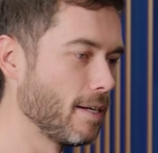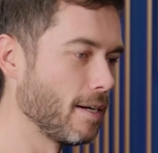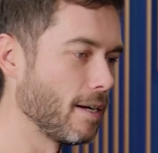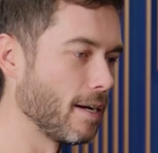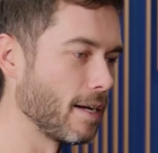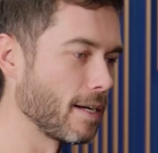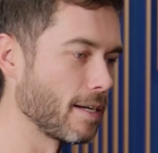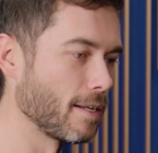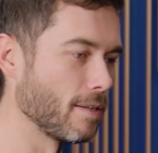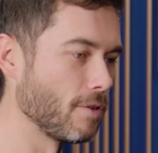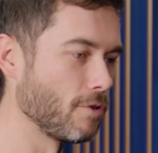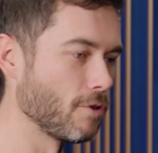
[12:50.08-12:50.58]

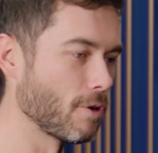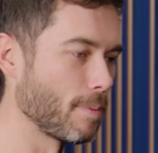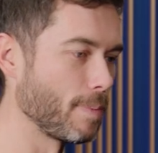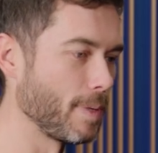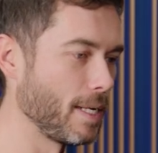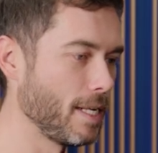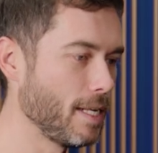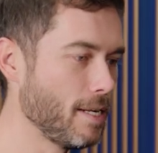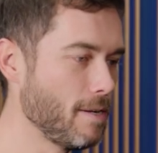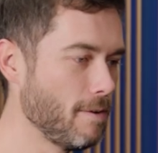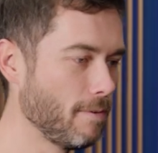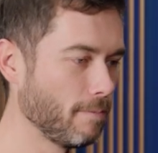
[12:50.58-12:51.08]
I can drop
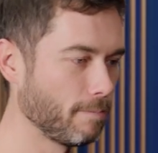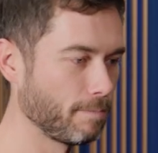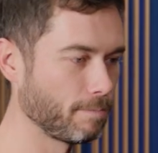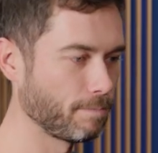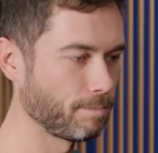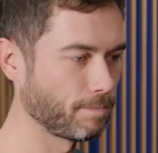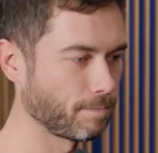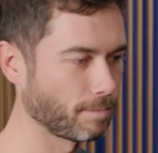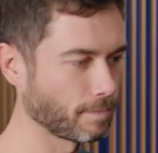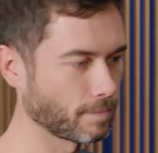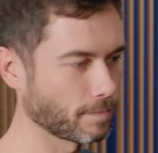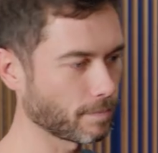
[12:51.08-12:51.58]
it in.
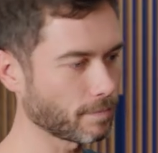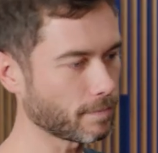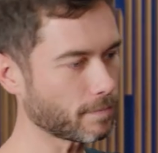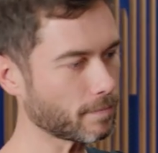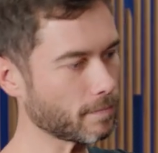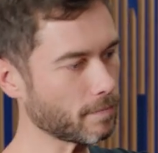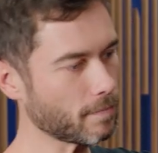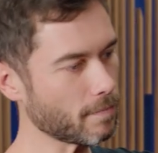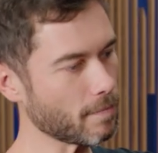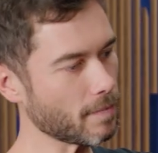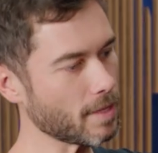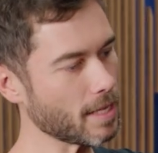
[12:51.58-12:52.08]

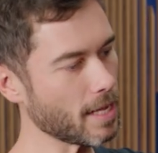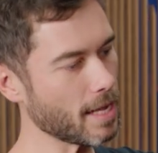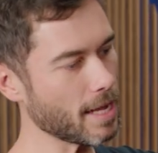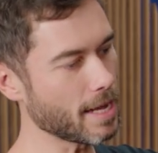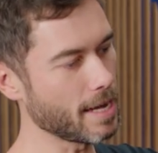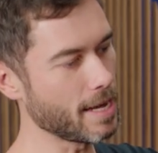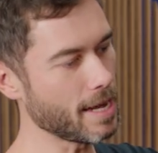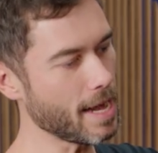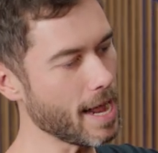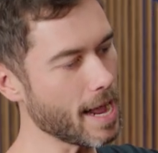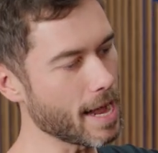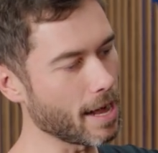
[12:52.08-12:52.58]

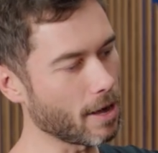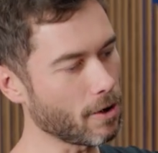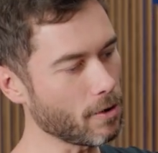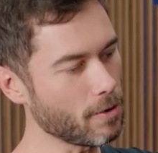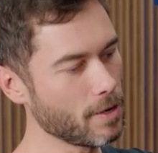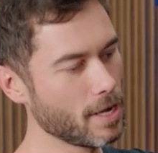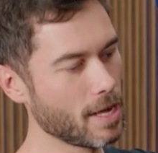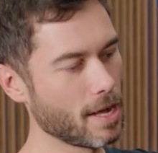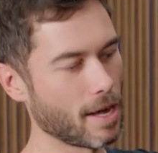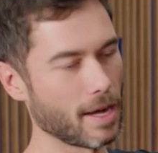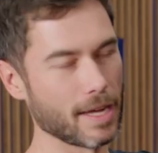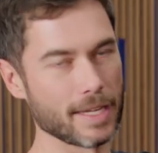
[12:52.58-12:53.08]
And
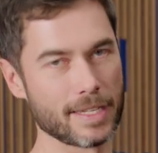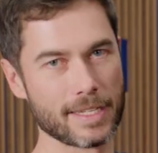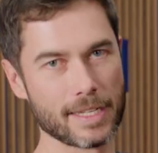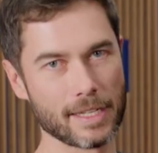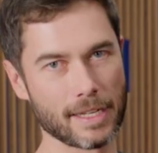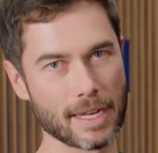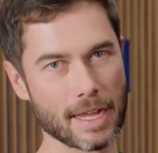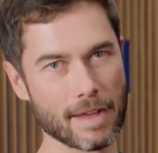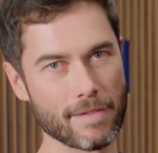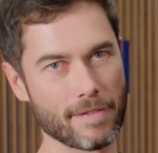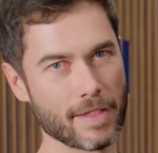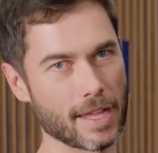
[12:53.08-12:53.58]
now I
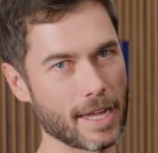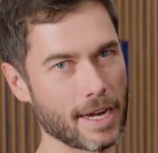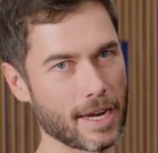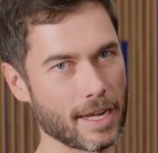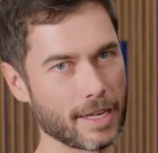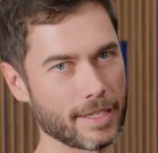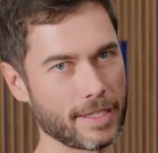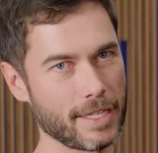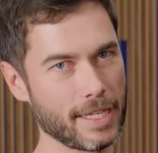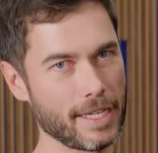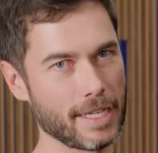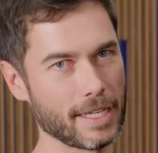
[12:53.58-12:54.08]
still have that
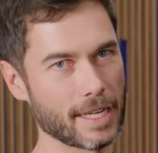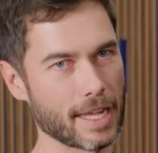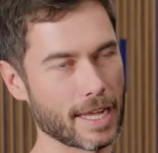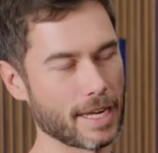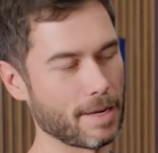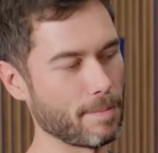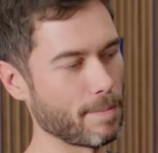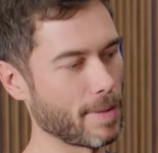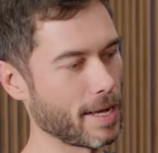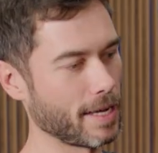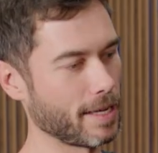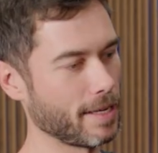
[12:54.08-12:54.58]

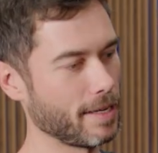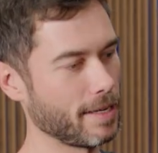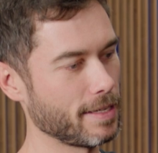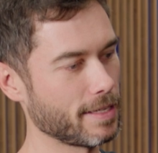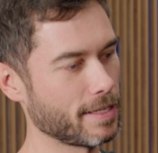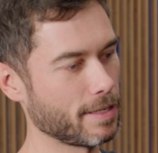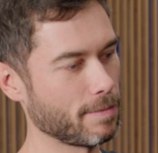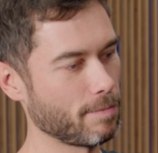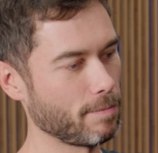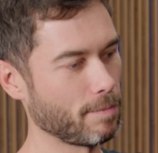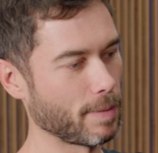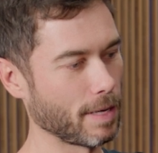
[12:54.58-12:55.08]
articulating
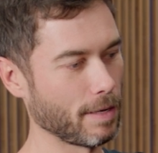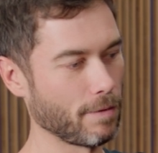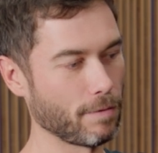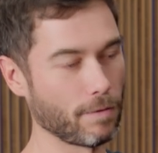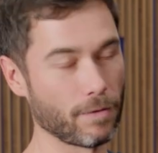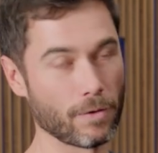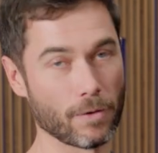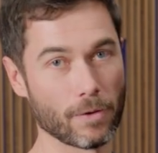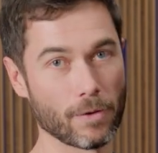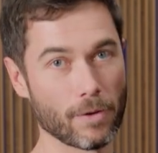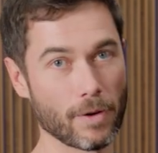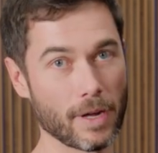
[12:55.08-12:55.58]
mechanism, but
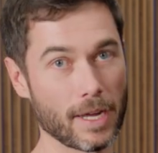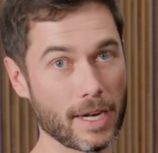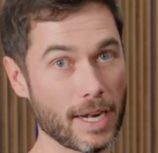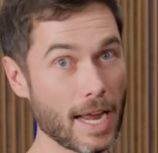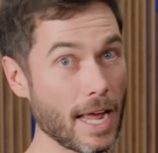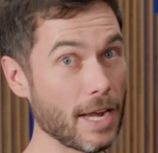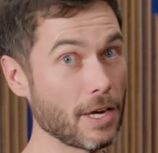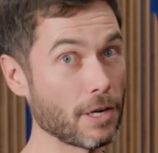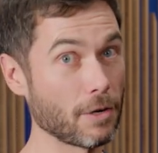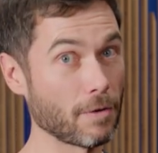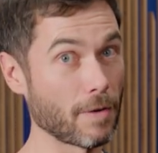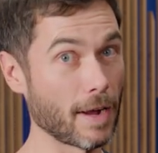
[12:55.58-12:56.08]
for a
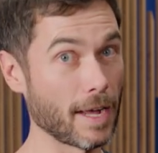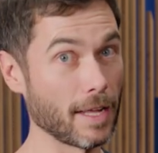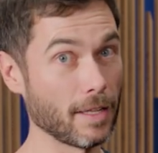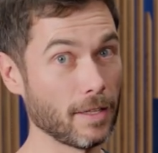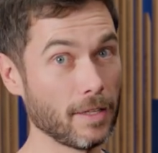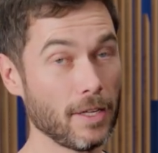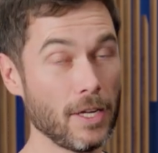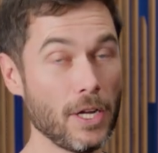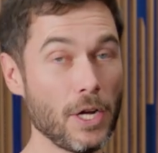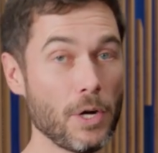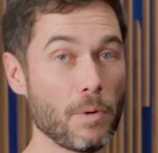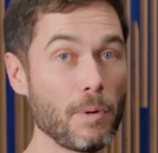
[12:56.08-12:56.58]
NATO rail,